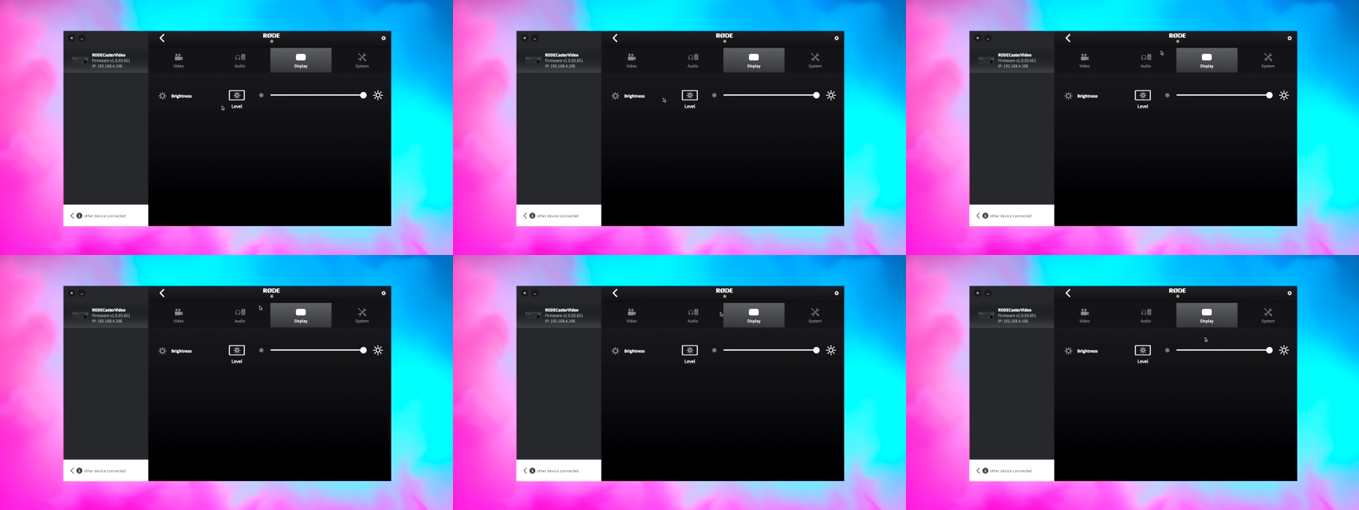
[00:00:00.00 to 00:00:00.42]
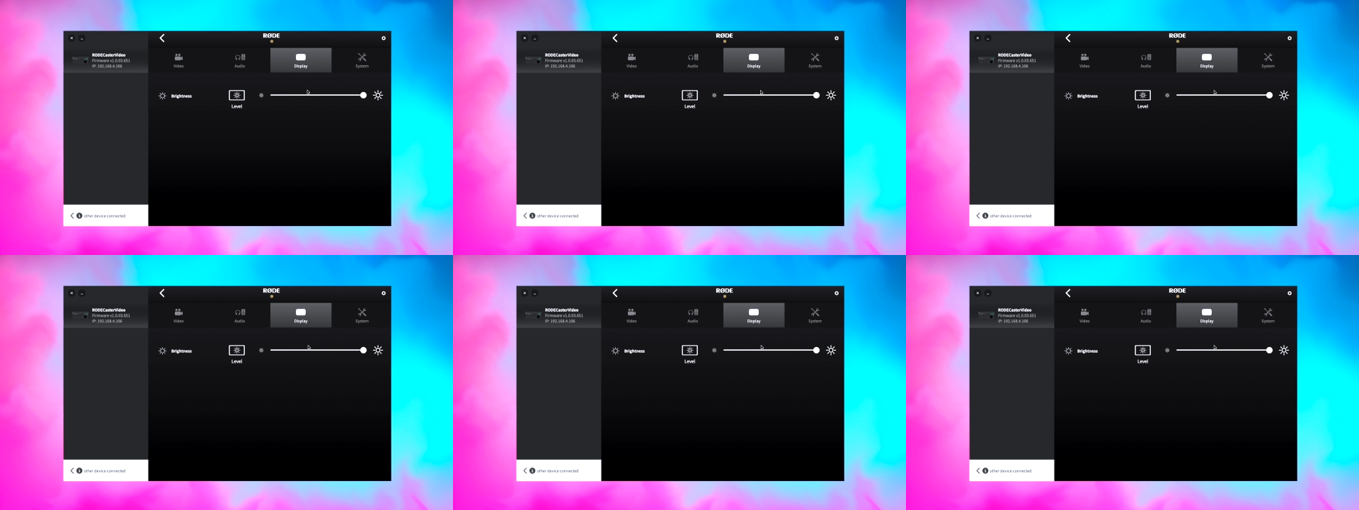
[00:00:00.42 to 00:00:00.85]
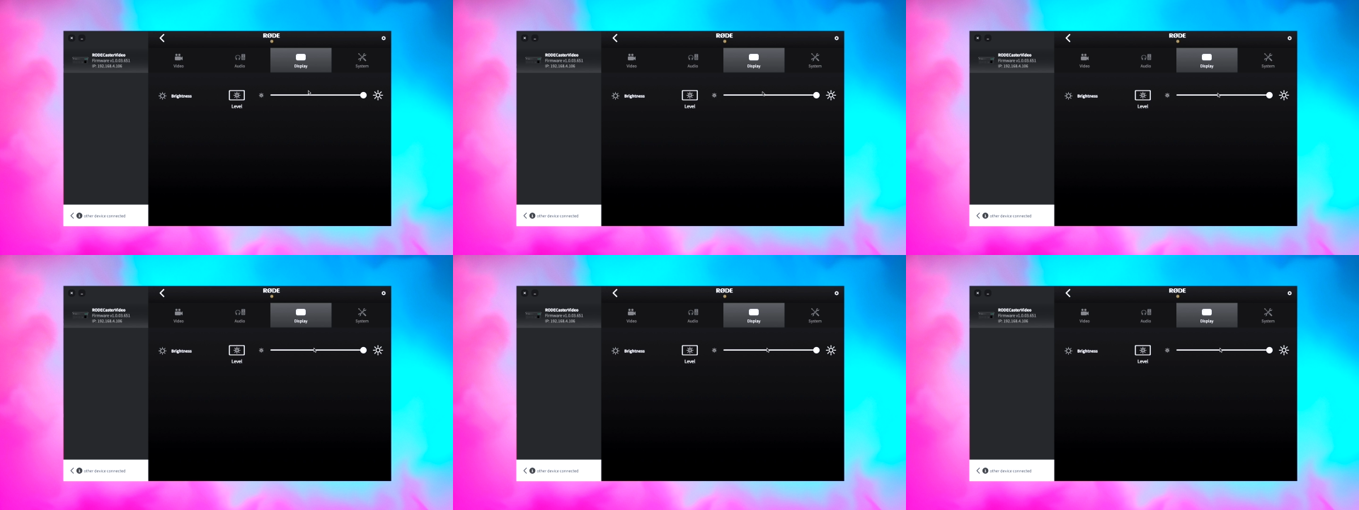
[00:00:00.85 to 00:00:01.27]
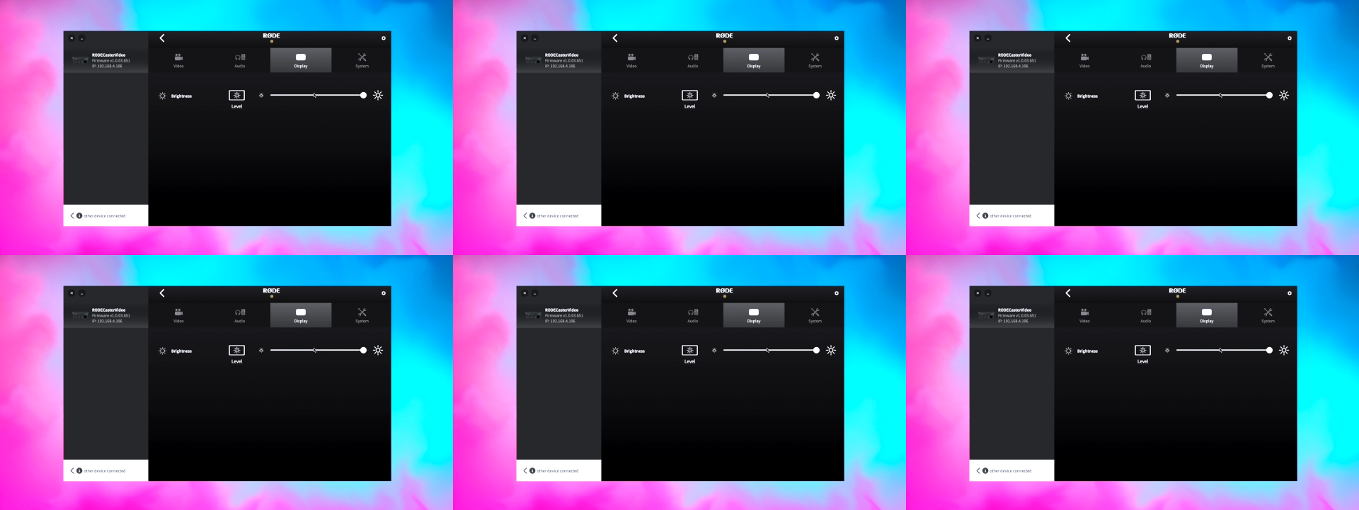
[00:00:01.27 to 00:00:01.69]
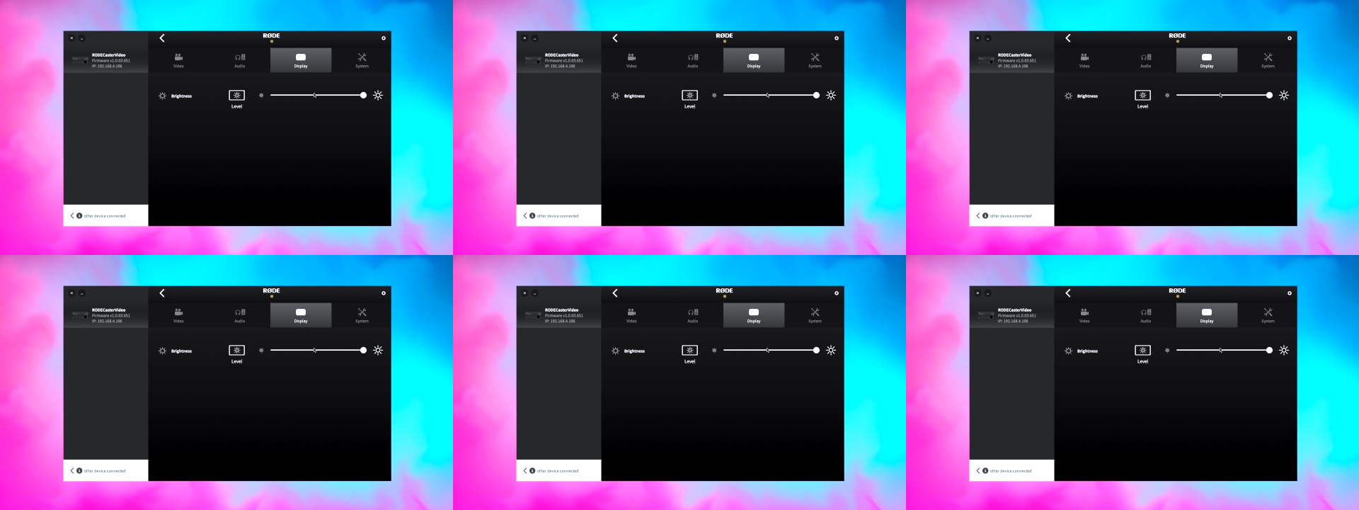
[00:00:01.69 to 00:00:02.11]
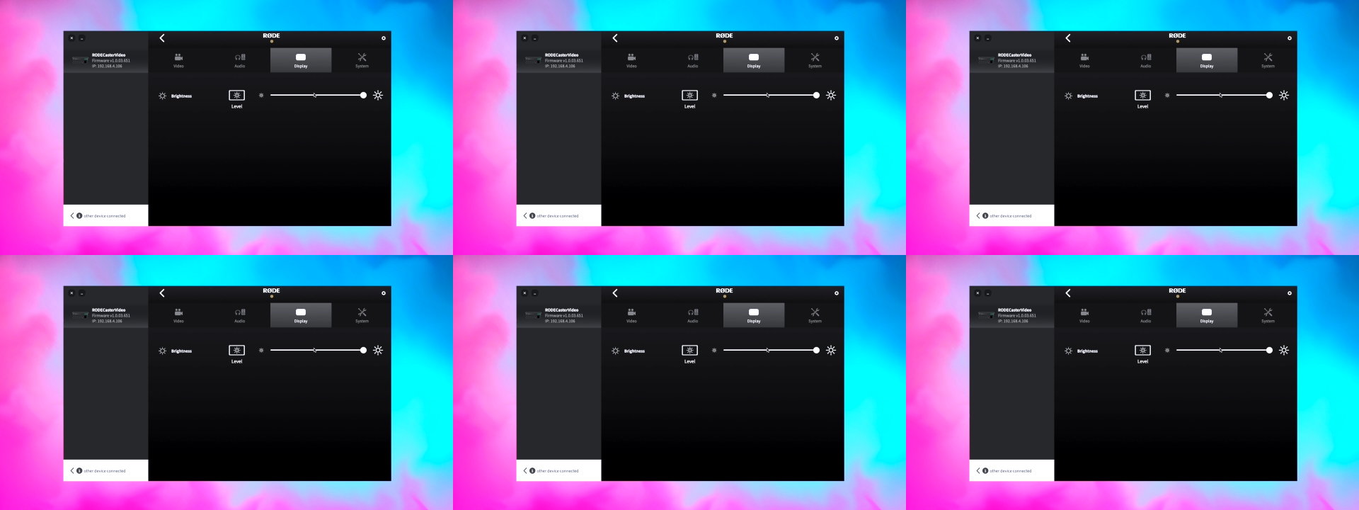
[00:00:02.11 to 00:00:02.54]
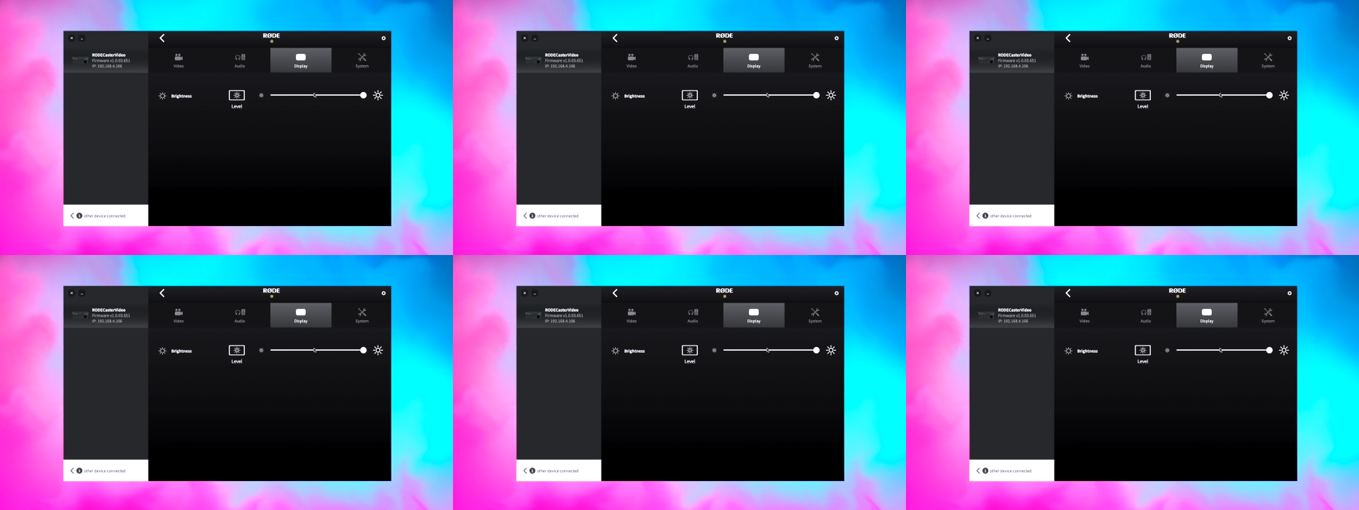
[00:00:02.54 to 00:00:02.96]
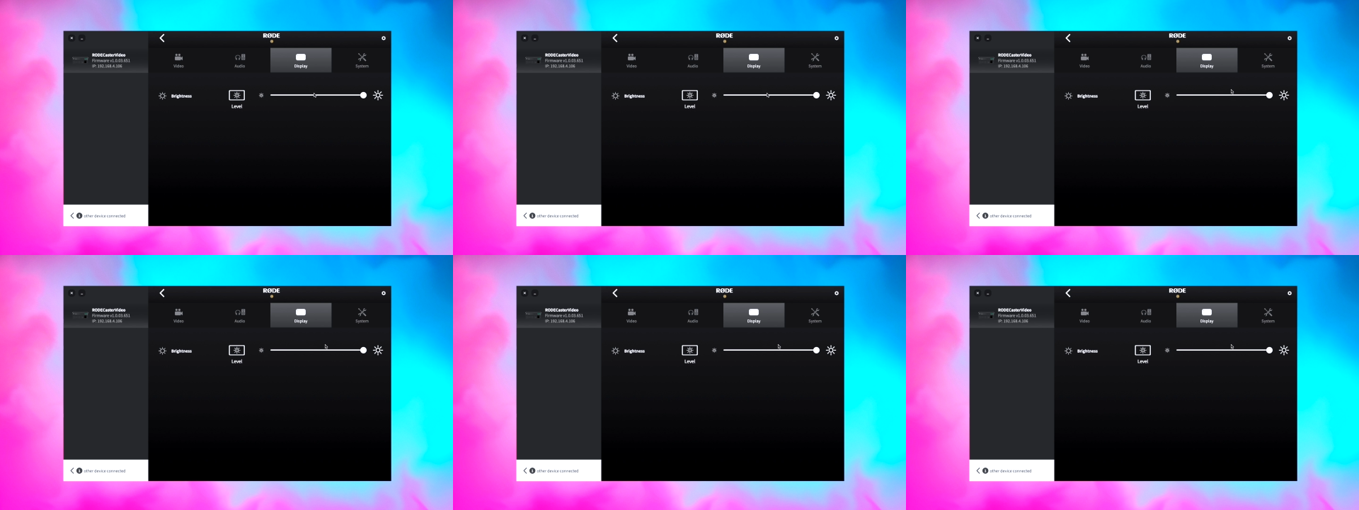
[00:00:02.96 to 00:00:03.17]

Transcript: [unreadable: no face in view]